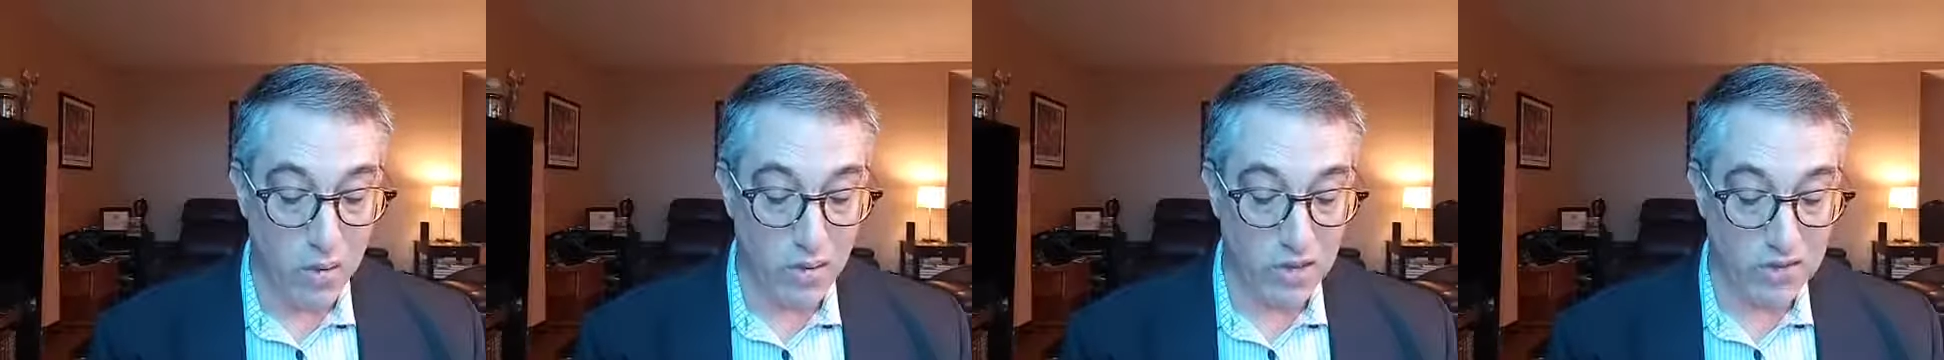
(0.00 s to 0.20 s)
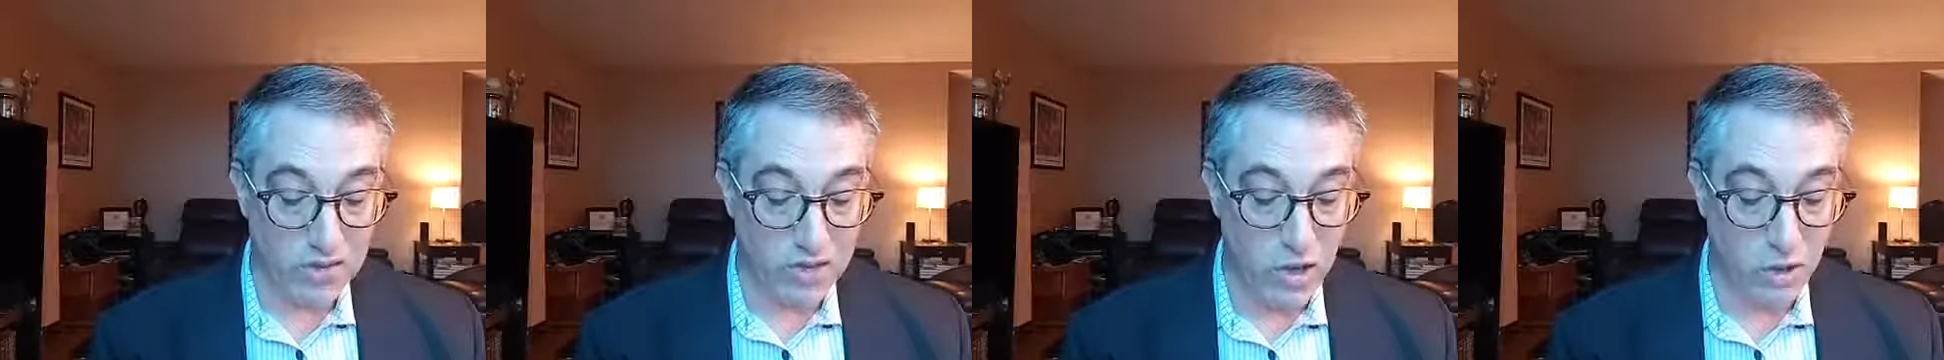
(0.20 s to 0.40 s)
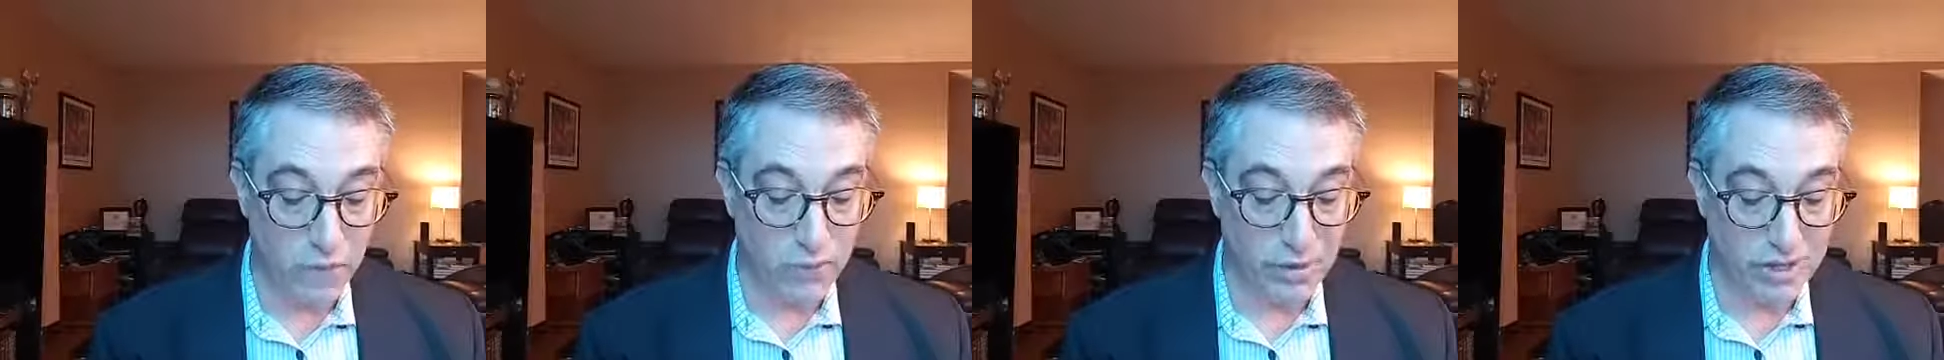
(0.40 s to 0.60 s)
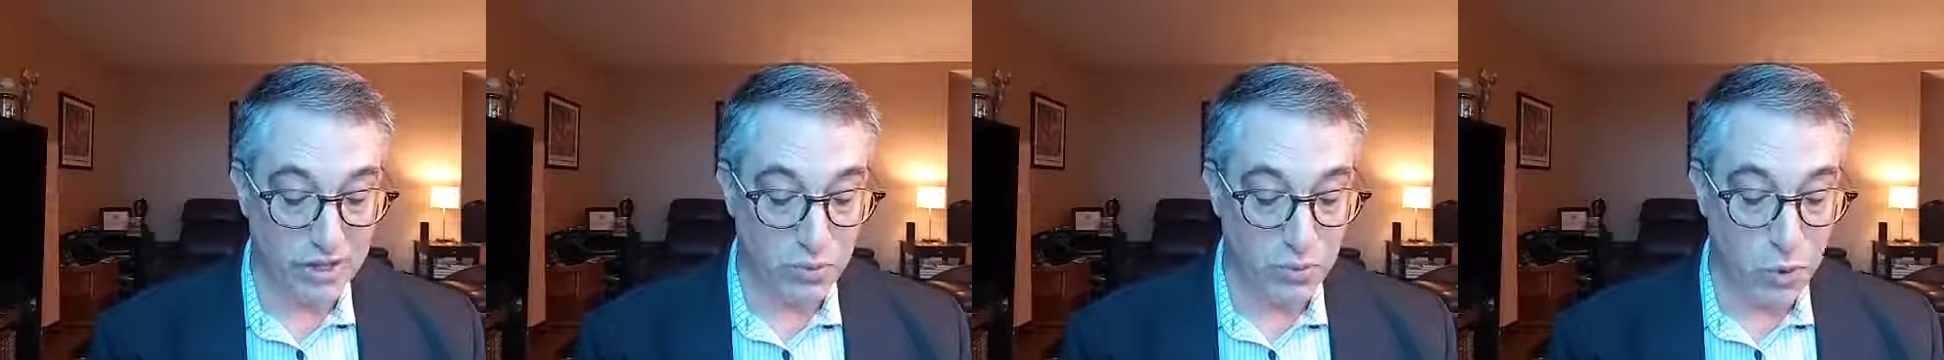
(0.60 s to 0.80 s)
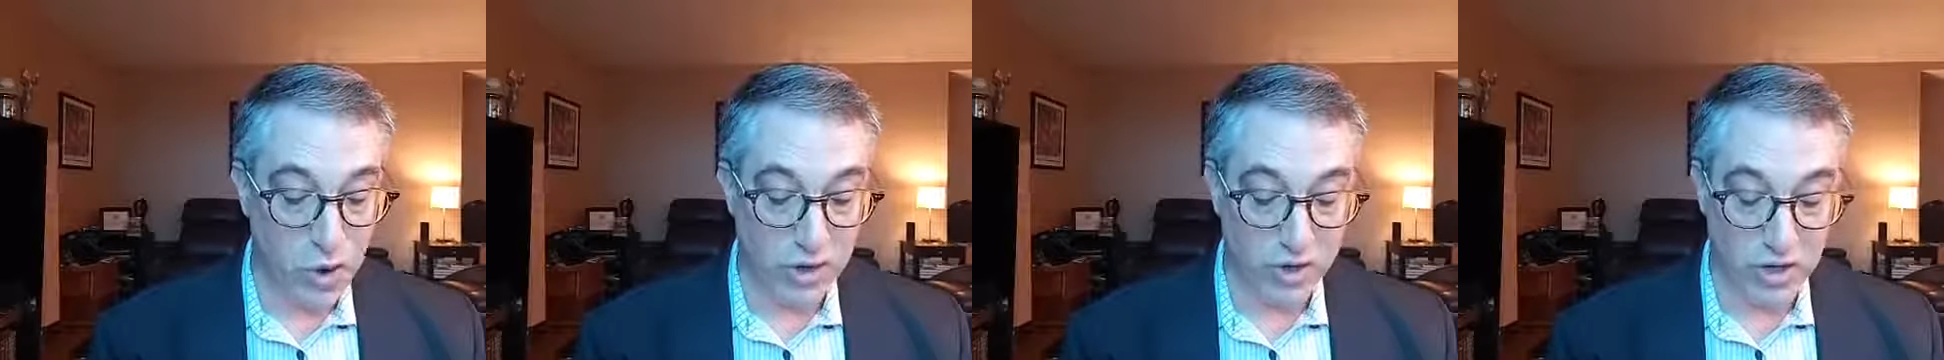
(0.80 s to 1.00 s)

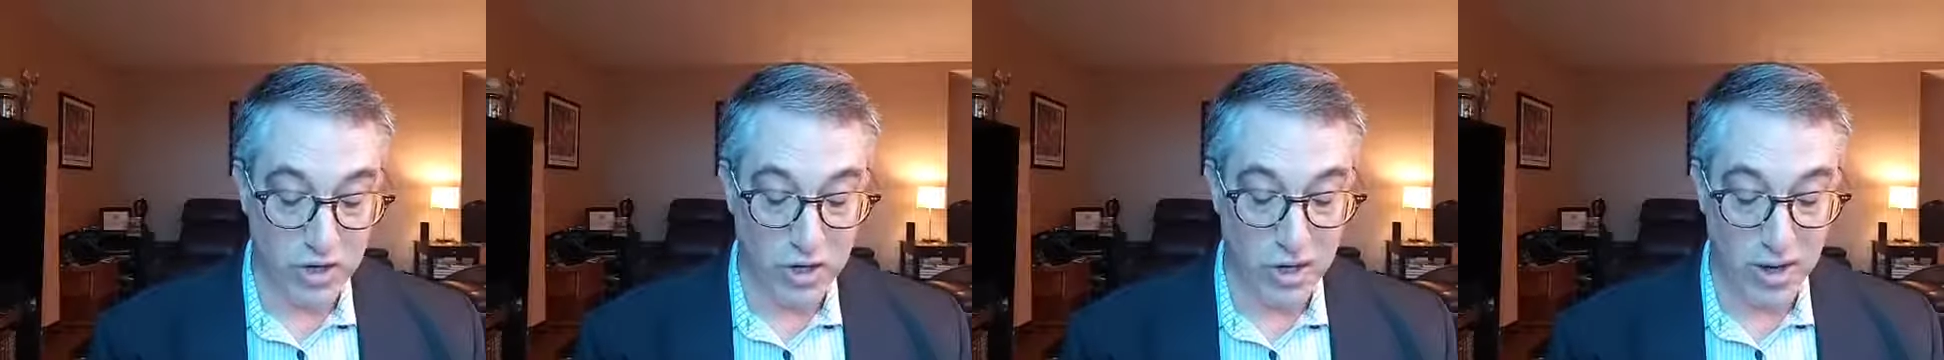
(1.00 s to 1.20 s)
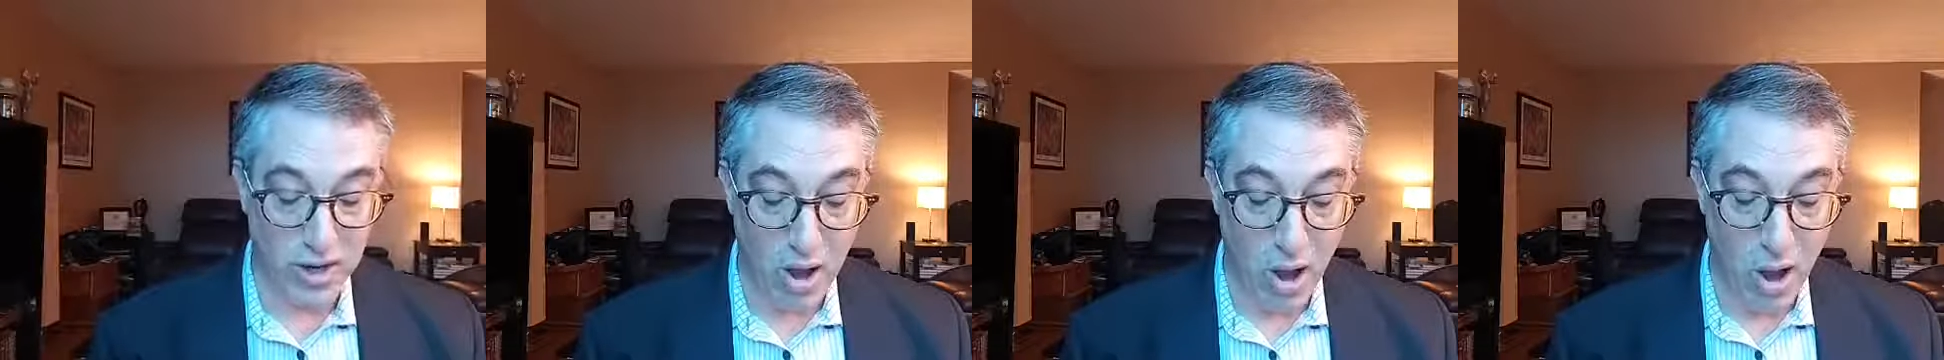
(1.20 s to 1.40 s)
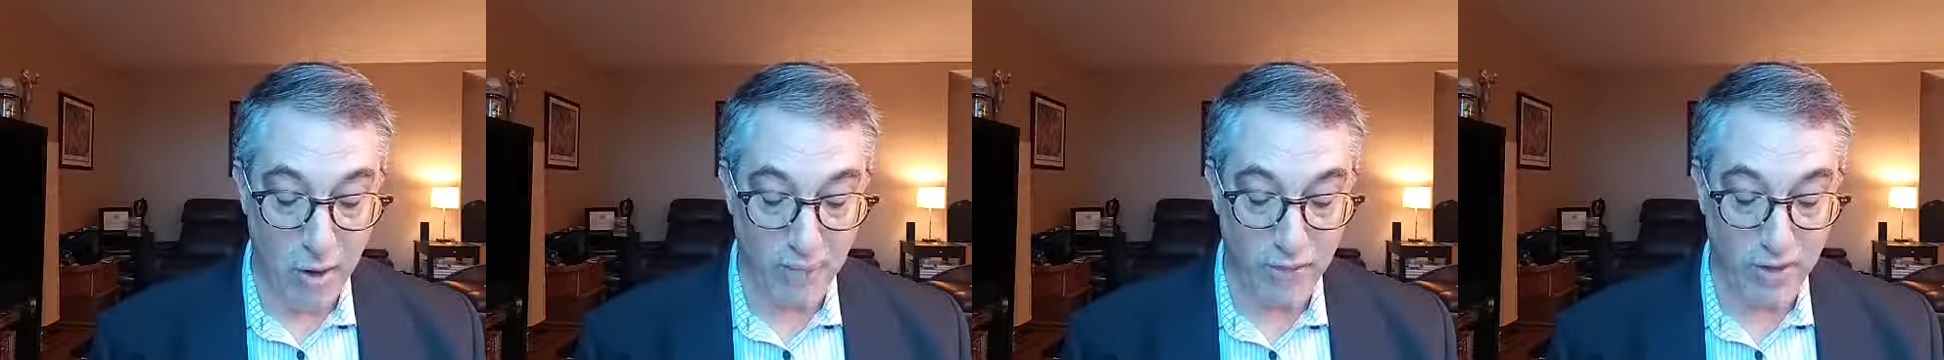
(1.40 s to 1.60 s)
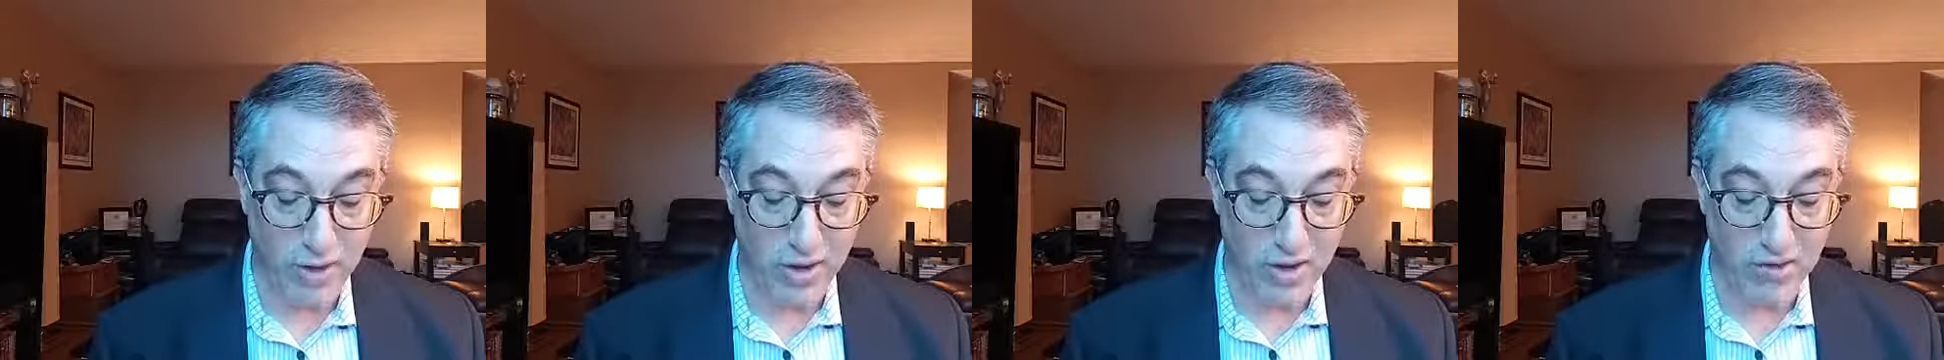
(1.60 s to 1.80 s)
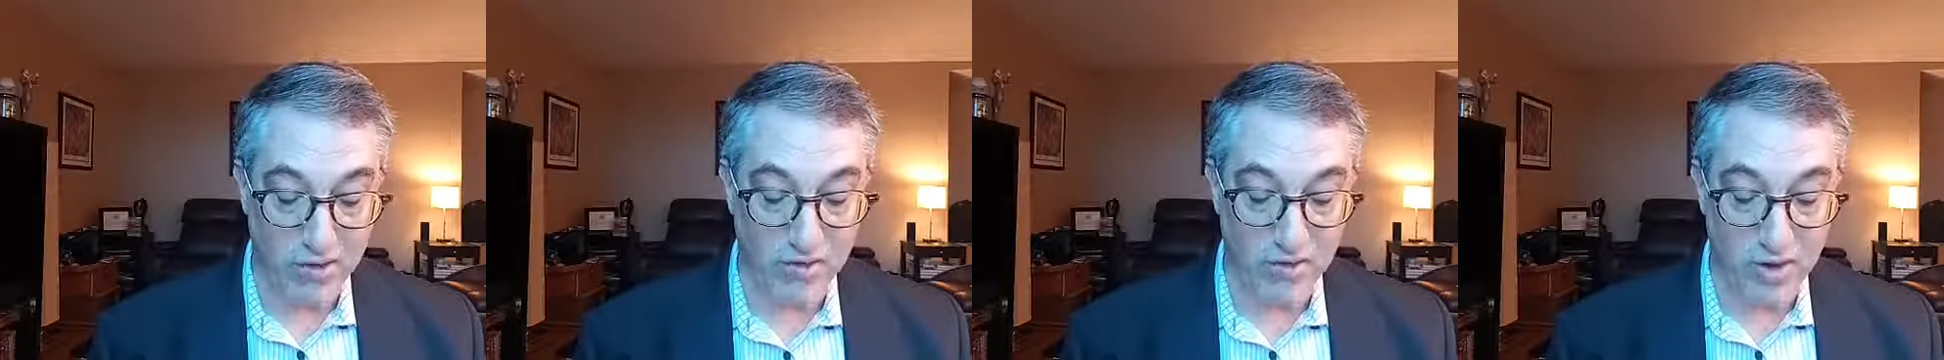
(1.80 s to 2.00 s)
self-expression and
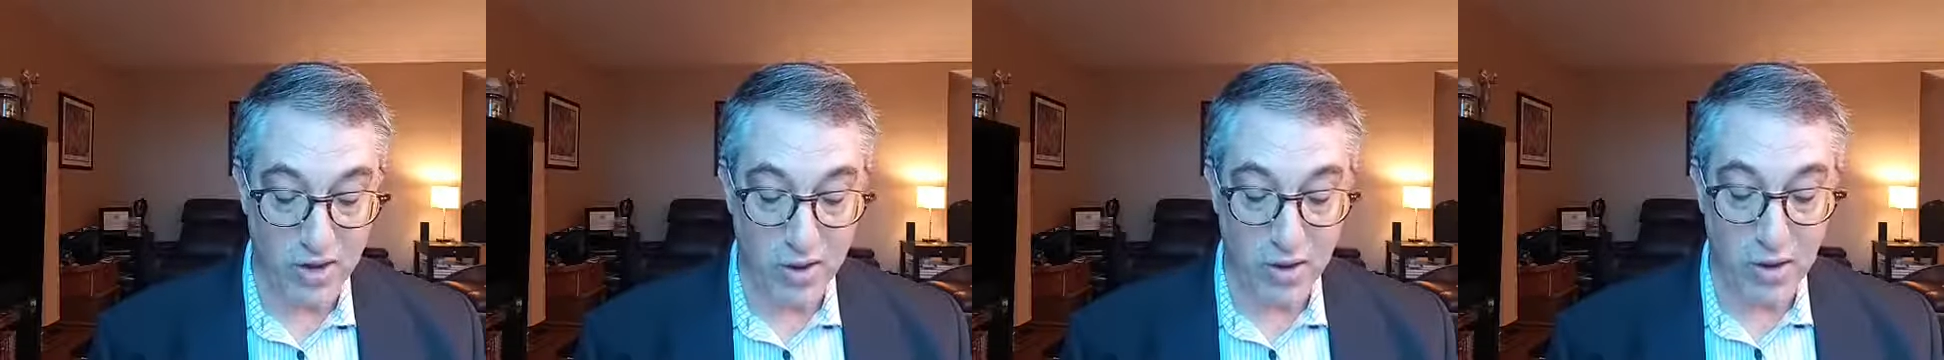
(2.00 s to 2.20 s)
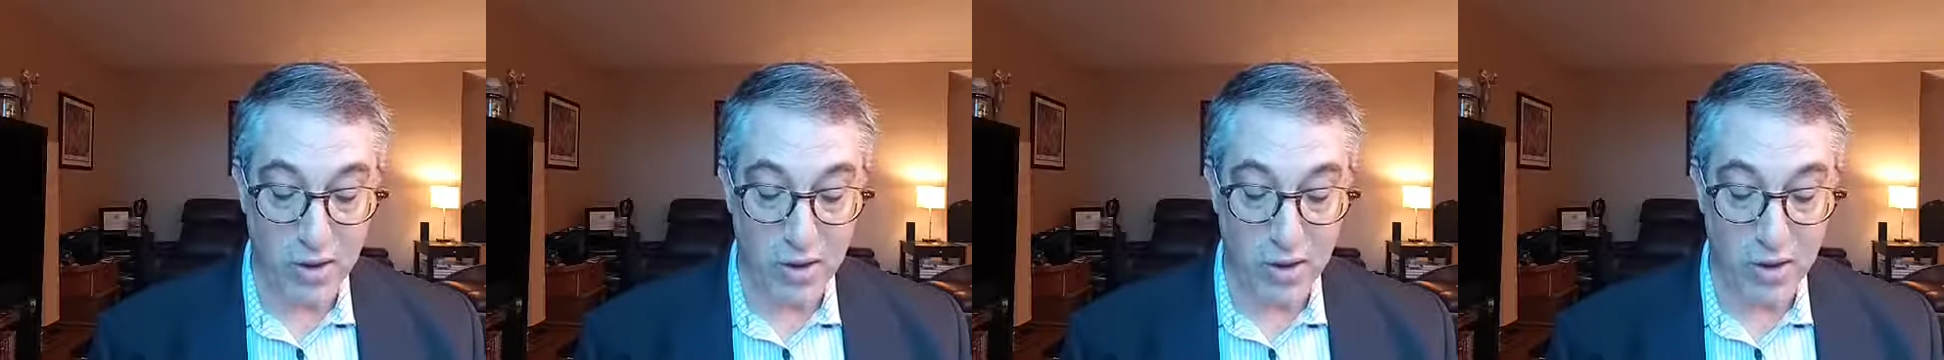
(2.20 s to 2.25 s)
confidence